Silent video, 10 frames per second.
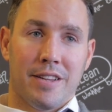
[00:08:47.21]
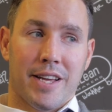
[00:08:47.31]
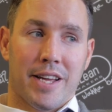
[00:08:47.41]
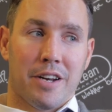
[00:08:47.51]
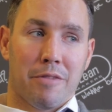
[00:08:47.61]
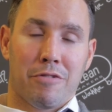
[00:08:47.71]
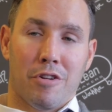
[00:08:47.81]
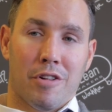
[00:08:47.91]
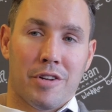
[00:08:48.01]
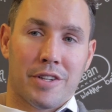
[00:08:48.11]
they ended up
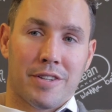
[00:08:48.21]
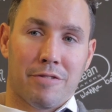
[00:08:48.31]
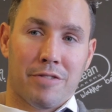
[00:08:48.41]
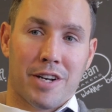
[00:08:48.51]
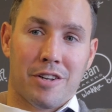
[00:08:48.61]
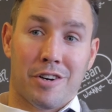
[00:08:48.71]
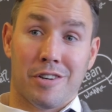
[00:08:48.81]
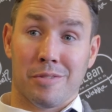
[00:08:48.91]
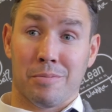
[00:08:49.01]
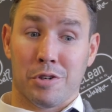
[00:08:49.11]
falling at the final
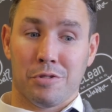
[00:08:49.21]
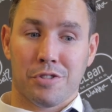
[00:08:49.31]
hurdle in both.